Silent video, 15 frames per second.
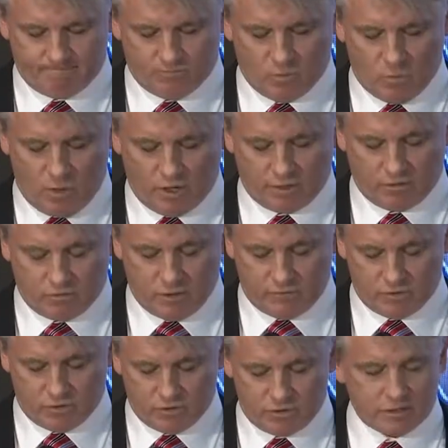We walked the
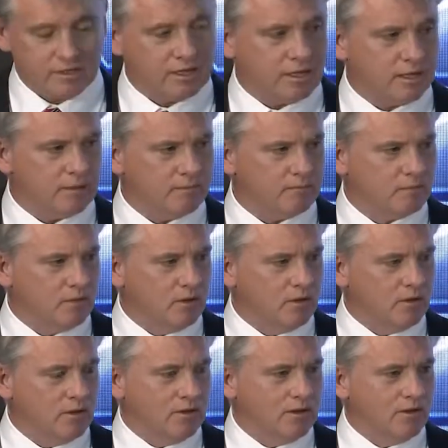rivers,
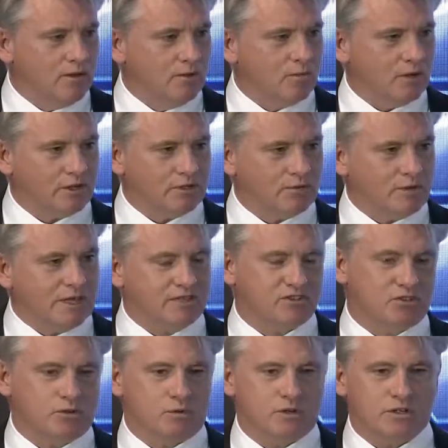walked the
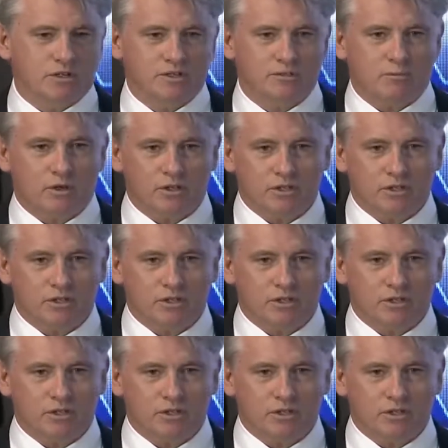estuaries, walked the